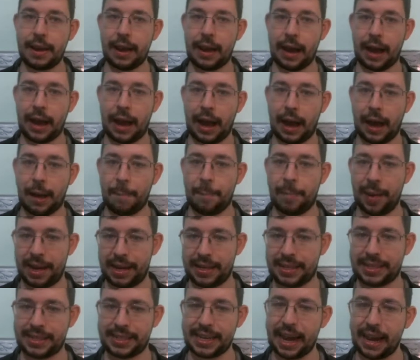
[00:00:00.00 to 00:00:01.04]
But
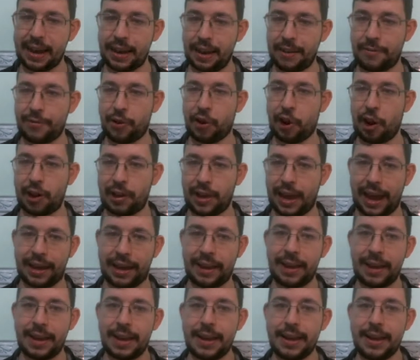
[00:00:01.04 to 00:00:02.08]
instead, if you go like
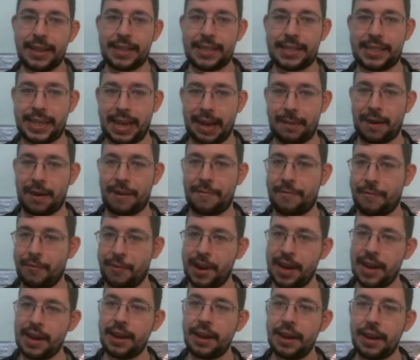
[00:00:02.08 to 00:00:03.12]

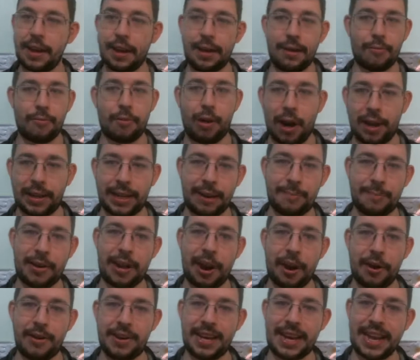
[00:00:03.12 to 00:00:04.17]
cb3, well, then we
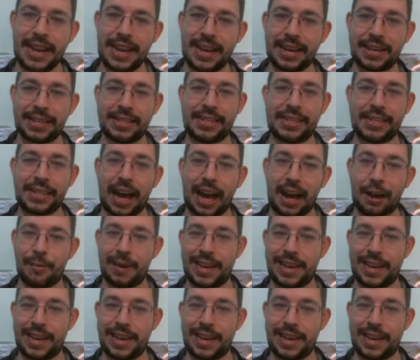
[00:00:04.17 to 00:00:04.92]
go Negan style.